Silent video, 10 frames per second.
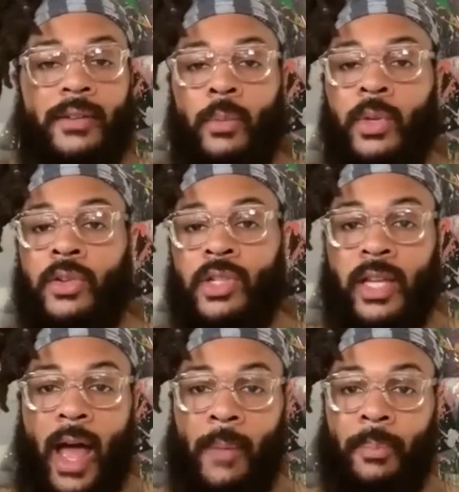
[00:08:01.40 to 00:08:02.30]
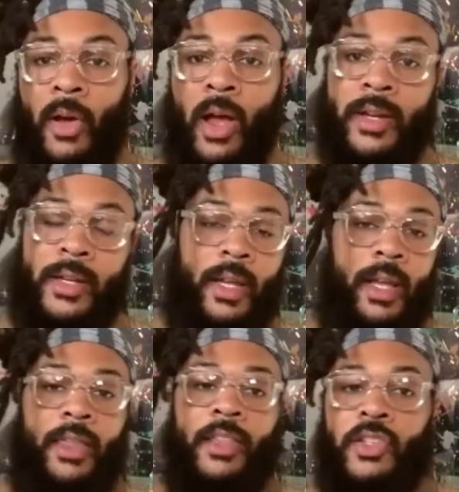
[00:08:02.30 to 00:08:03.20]
we usually hop on
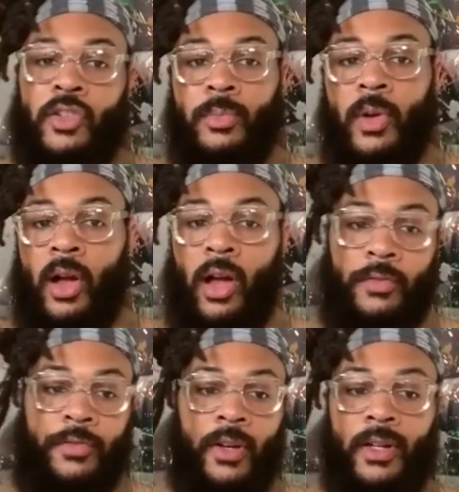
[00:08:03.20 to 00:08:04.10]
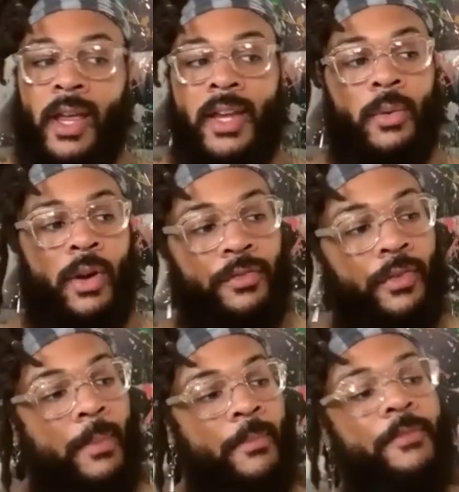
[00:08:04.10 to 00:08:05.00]
the Zoom call for anywhere
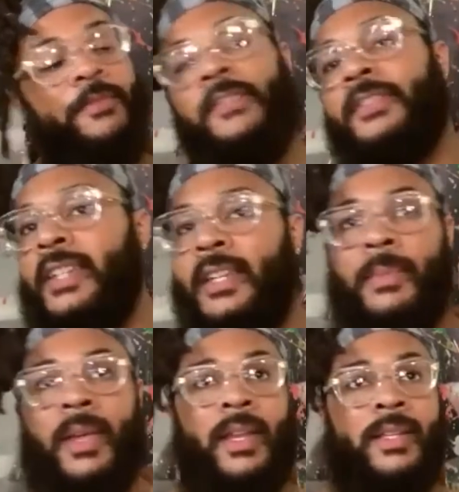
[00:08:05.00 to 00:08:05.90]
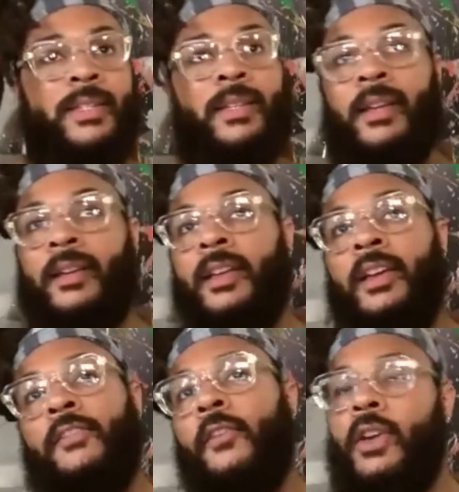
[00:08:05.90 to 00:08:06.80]
from 15 minutes to
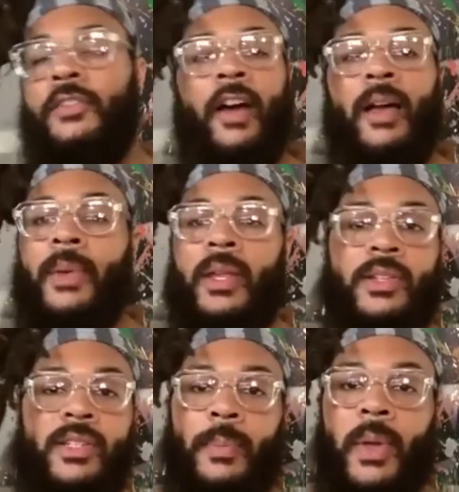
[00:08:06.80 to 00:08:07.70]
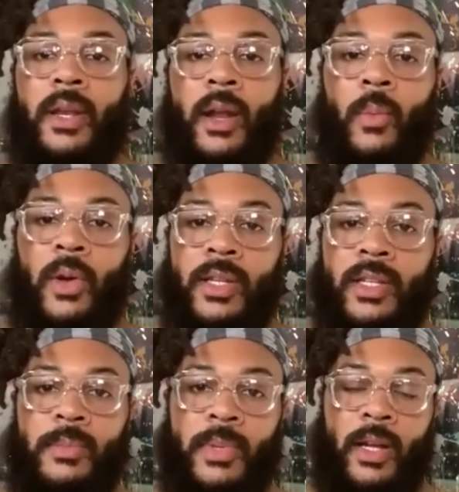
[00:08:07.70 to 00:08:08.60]
45 minutes, just depending on what needs
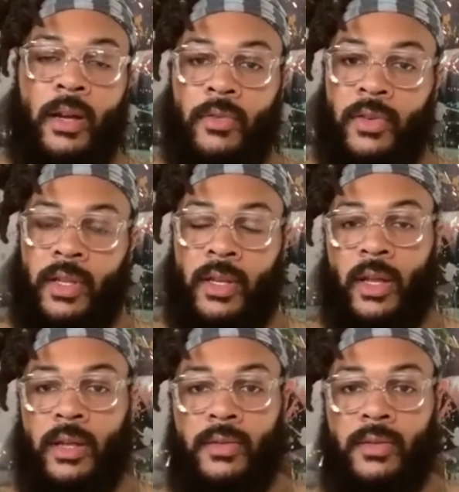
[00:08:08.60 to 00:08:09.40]
to be covered for the day.